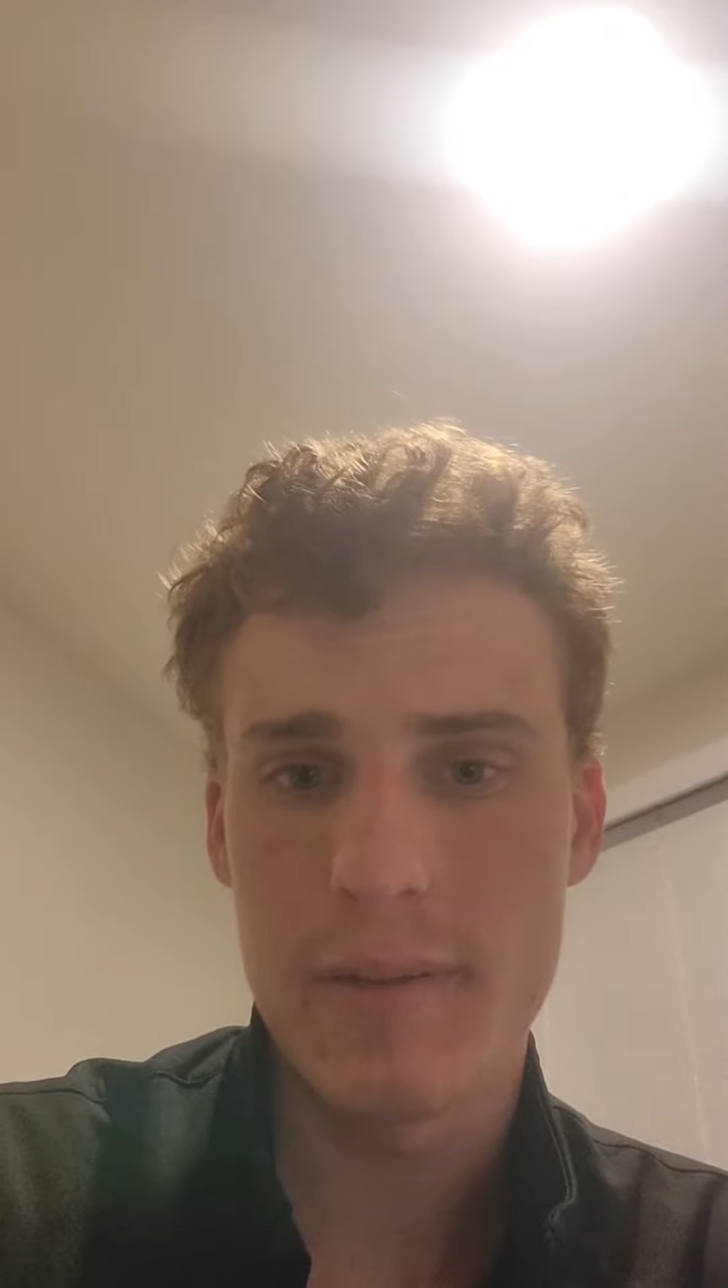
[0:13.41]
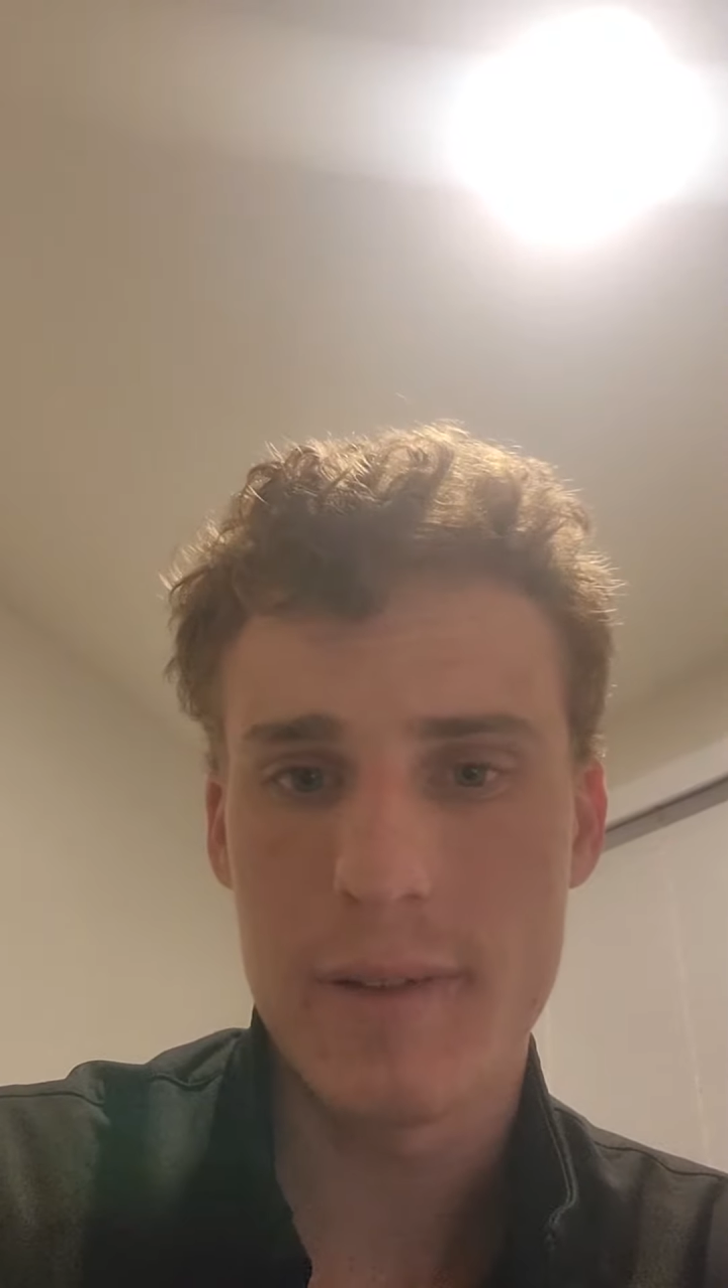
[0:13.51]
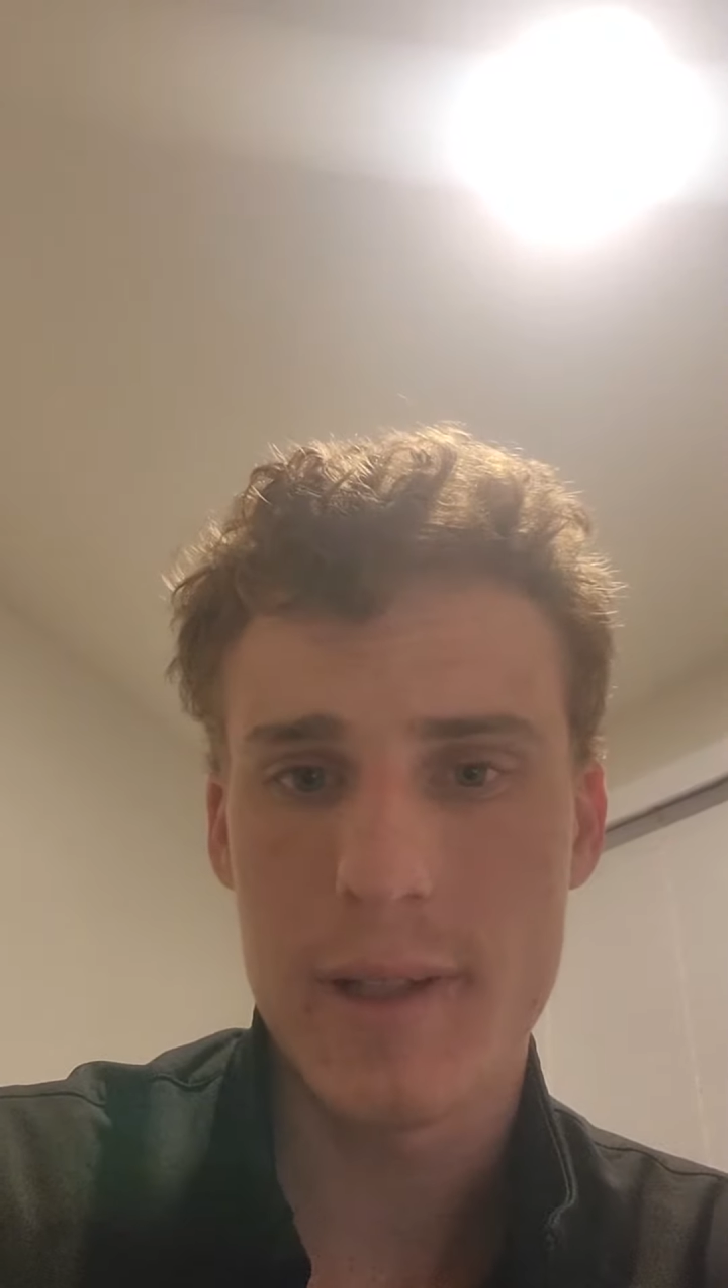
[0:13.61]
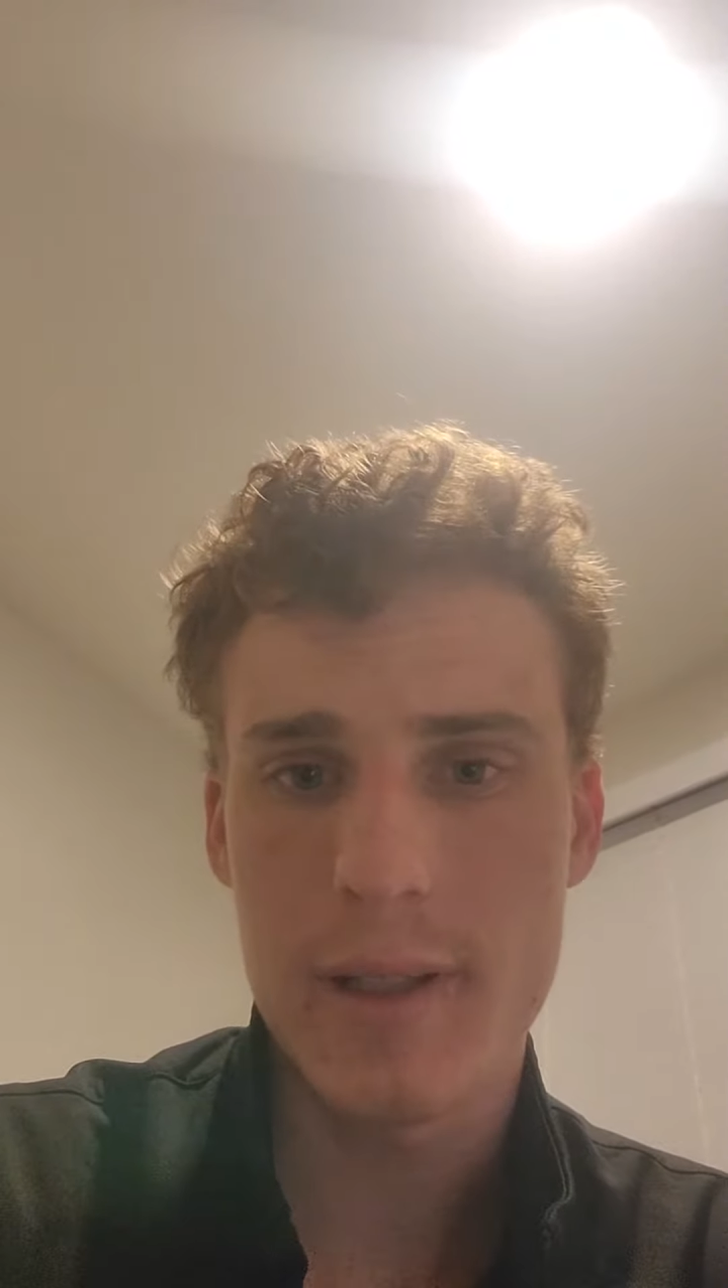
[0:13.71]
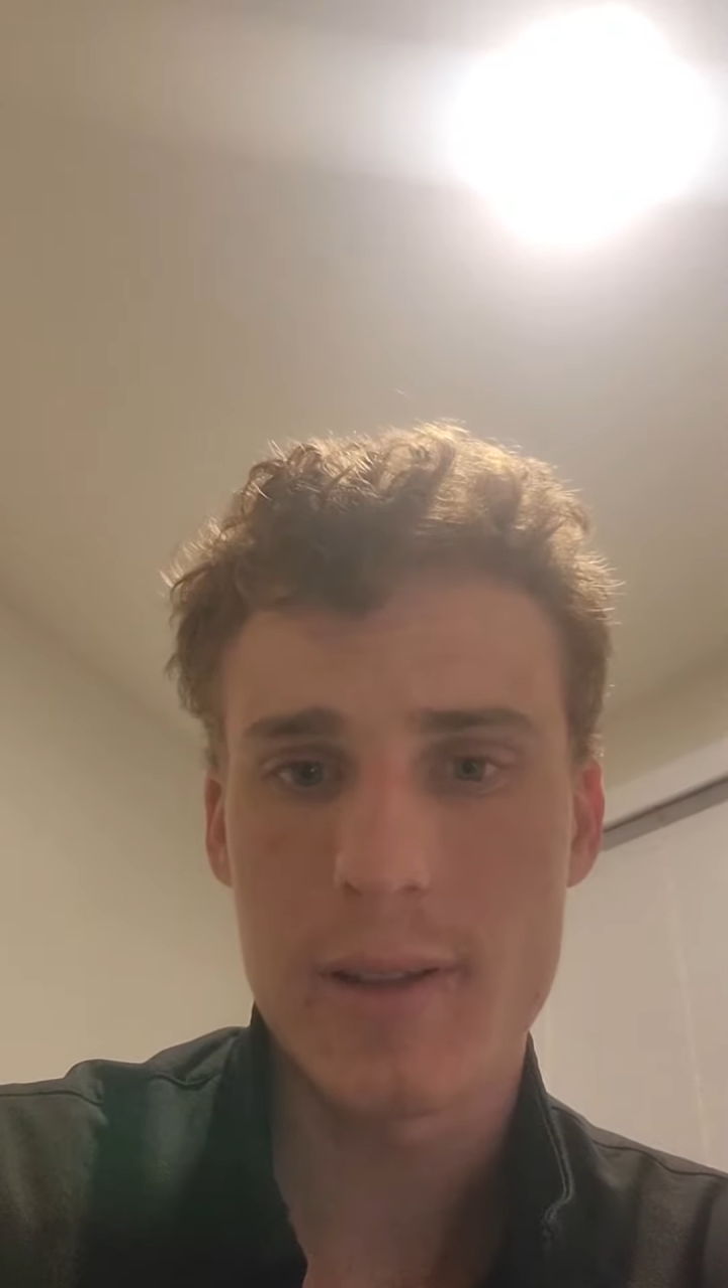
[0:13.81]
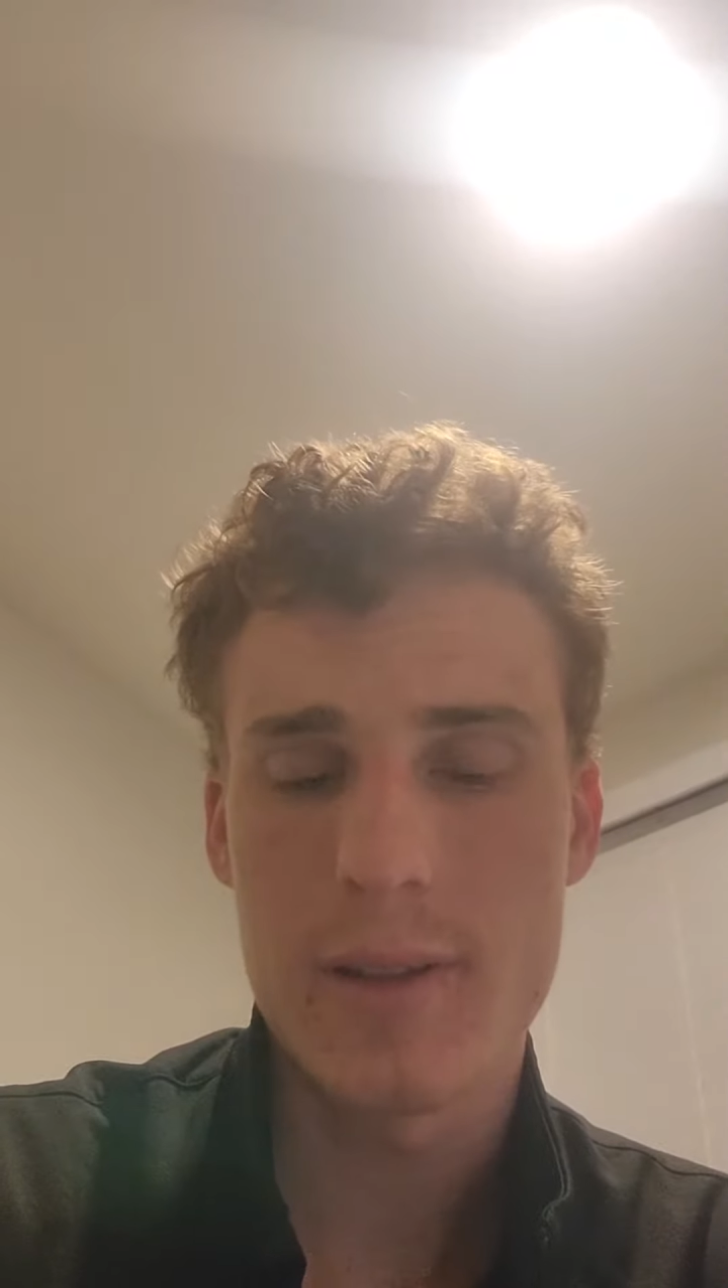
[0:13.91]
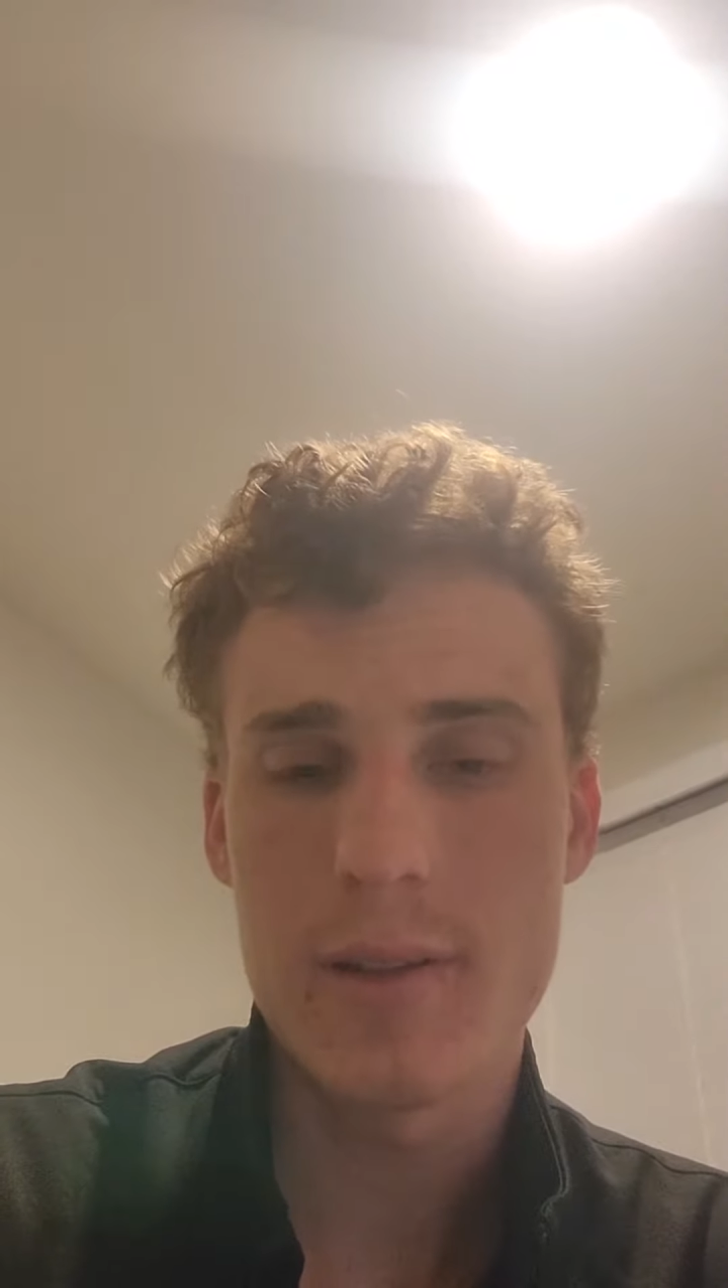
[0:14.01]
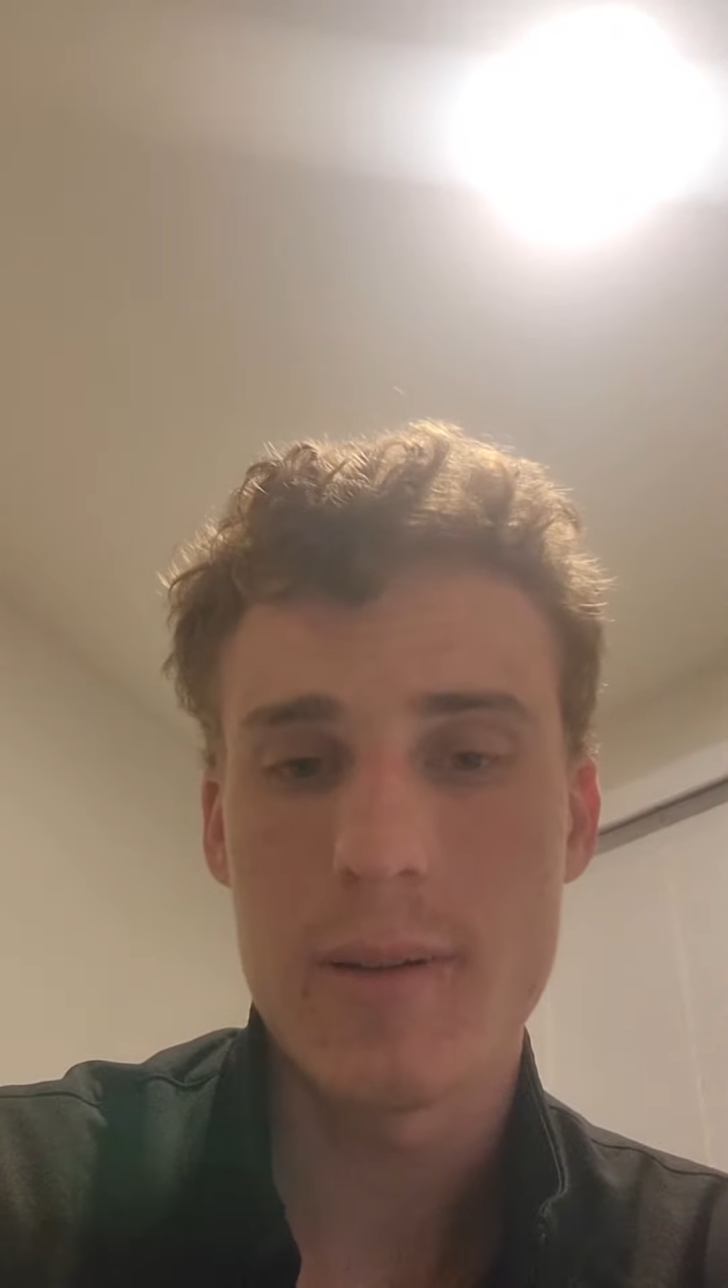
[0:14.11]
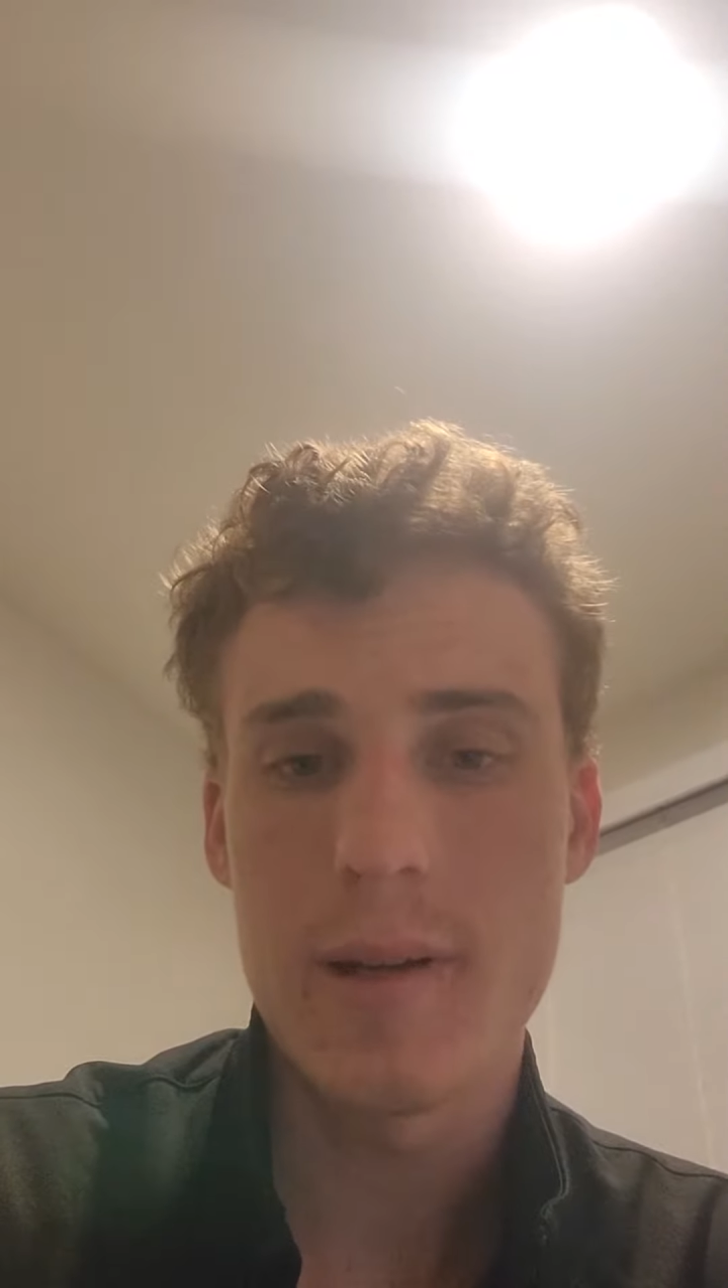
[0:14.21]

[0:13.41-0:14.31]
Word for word: fixed.